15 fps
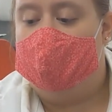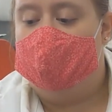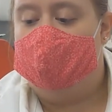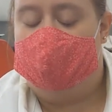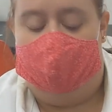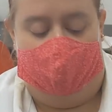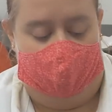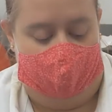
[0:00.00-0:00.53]

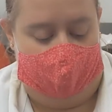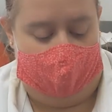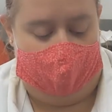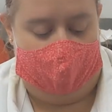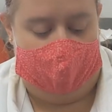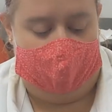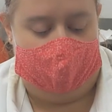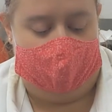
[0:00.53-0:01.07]
to
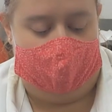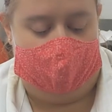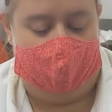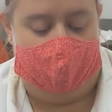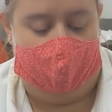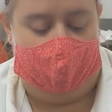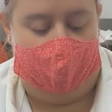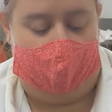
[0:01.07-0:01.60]

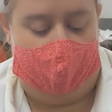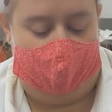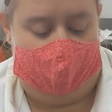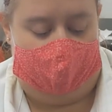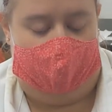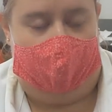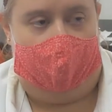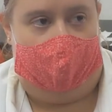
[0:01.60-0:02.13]
see if
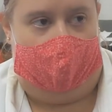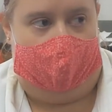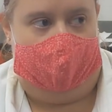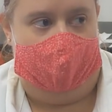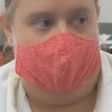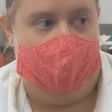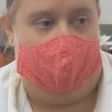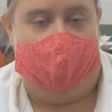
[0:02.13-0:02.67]

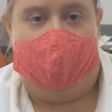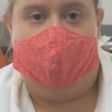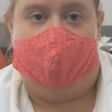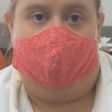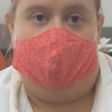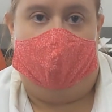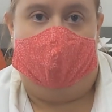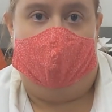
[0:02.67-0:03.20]
your
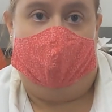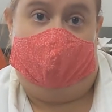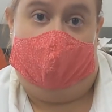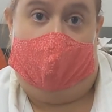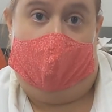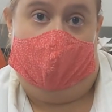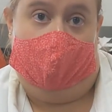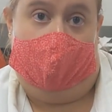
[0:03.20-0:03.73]
organism is producing
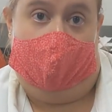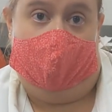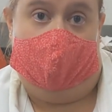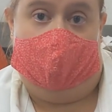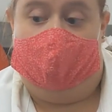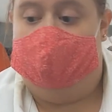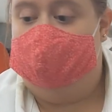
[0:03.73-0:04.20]
amylase.